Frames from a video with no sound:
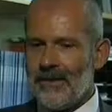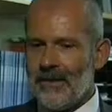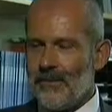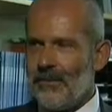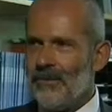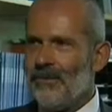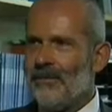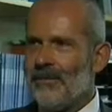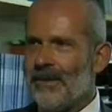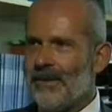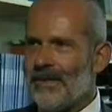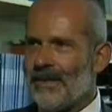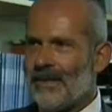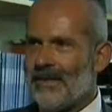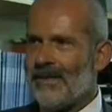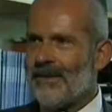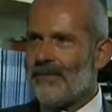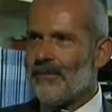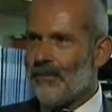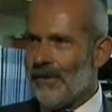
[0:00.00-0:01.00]
The
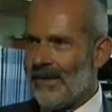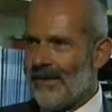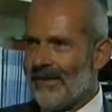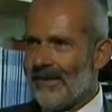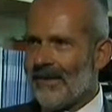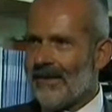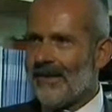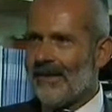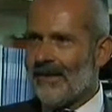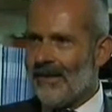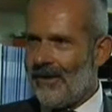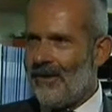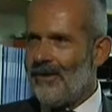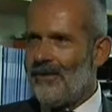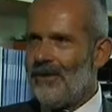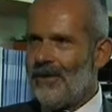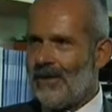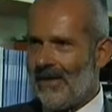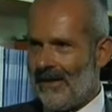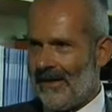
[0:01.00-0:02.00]
movement is, we think, a
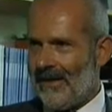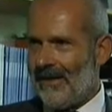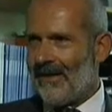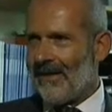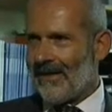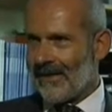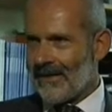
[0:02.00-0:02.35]
hugely